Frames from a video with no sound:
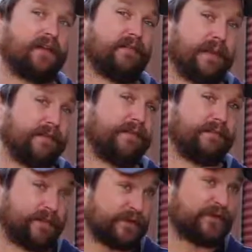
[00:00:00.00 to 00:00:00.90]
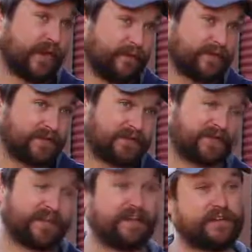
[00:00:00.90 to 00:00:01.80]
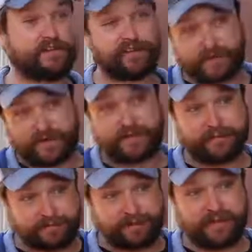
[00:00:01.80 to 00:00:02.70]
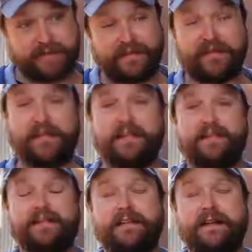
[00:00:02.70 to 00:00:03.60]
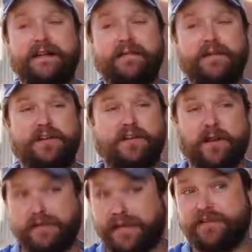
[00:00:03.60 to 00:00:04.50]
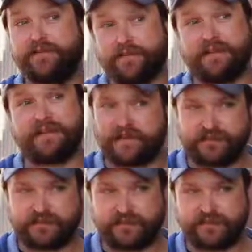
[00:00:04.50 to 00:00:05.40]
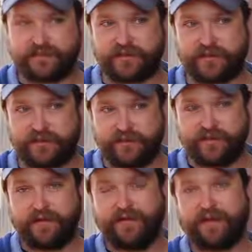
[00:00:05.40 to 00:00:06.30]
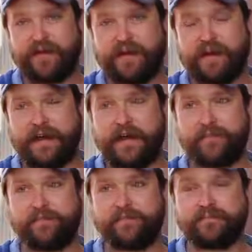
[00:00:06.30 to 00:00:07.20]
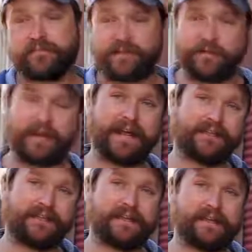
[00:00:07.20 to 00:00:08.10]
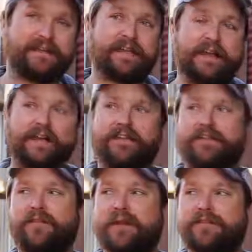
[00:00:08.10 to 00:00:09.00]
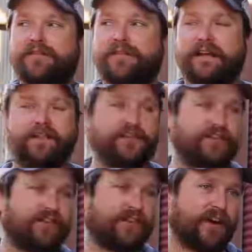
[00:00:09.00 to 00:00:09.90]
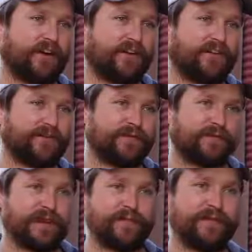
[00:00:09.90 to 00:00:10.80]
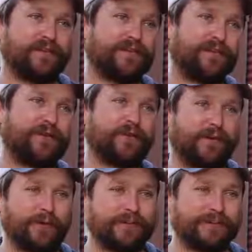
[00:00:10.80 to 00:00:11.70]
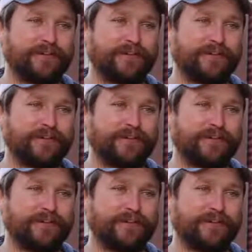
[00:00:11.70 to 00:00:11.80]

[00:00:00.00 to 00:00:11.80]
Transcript: lightly foot stomped just to get it juicy. And we do all native fermentations. So this one actually did take quite a few days to start because the fruit came in so cold.